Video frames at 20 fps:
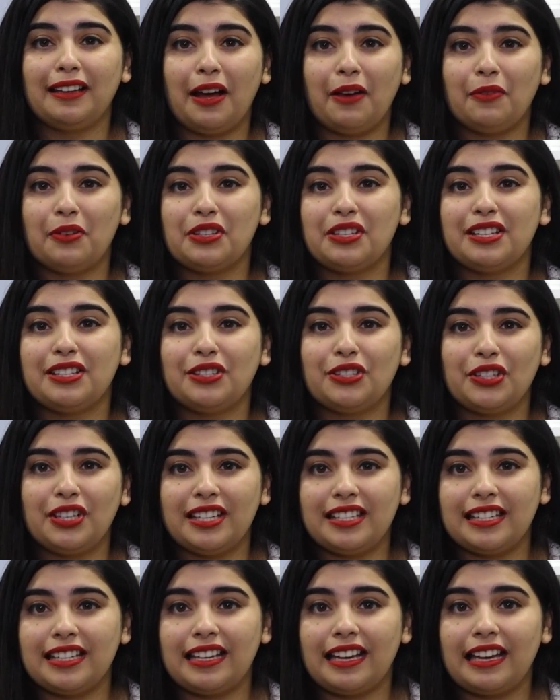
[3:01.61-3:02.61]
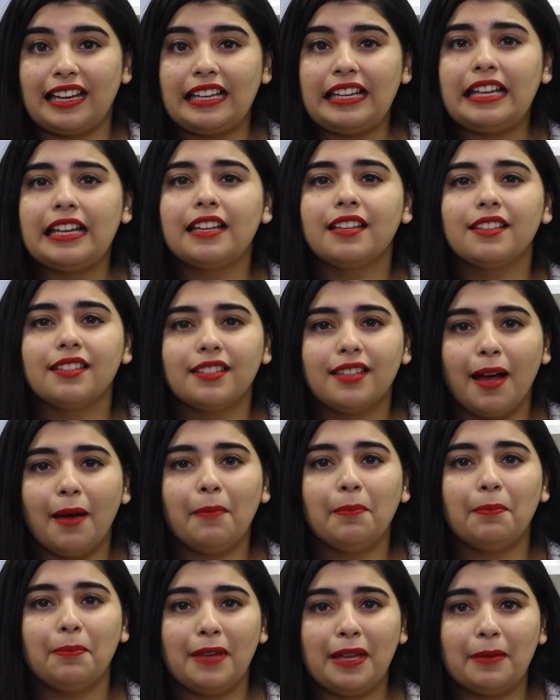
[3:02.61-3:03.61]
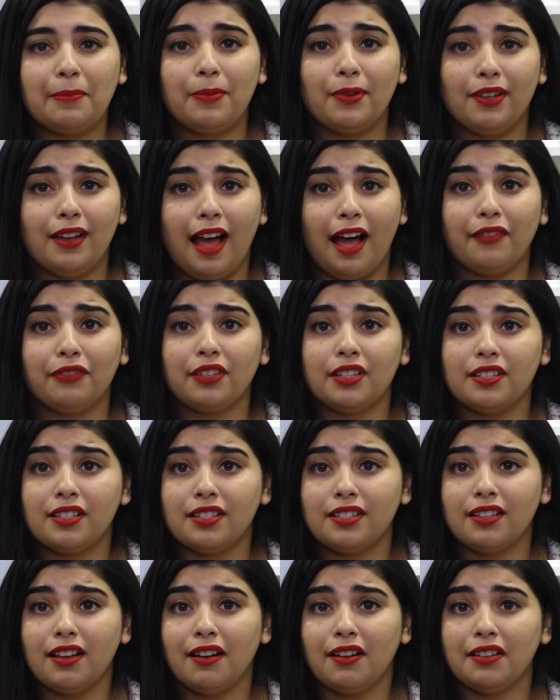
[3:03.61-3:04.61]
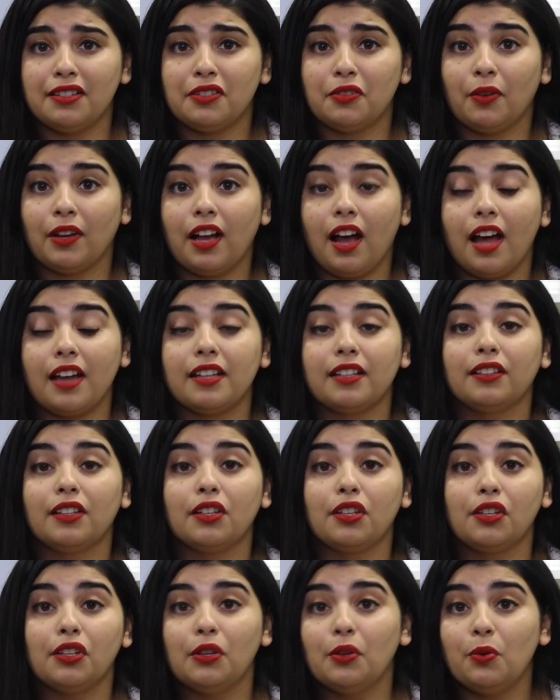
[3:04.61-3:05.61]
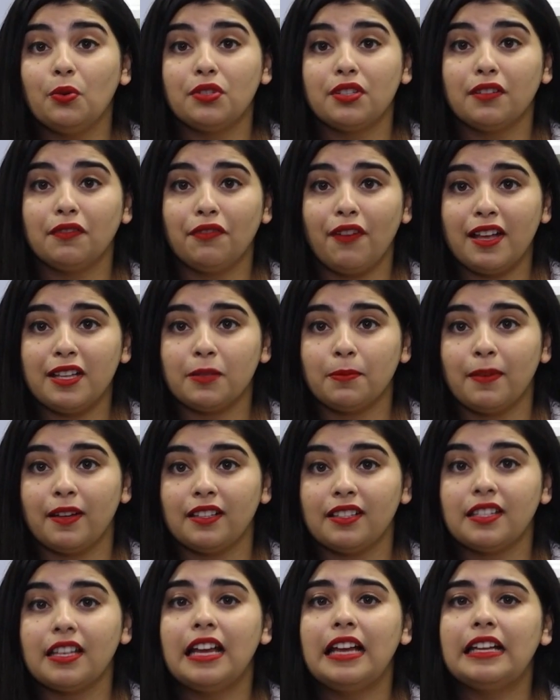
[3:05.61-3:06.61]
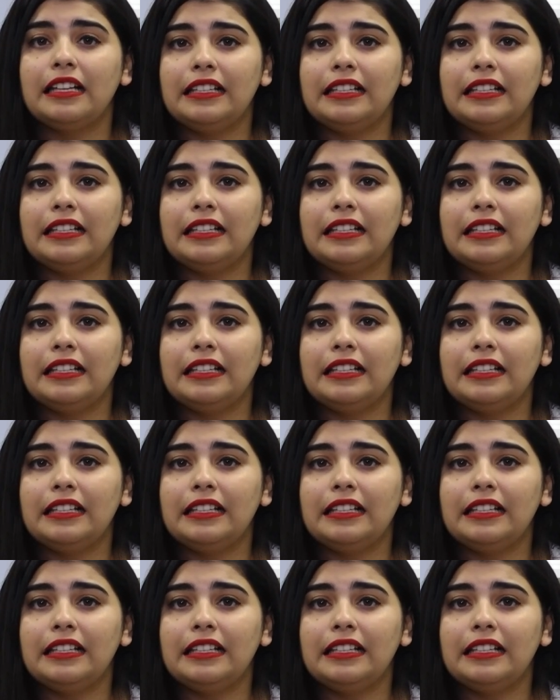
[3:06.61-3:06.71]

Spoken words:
lovers in GTA, some people have concerns regarding the huge investments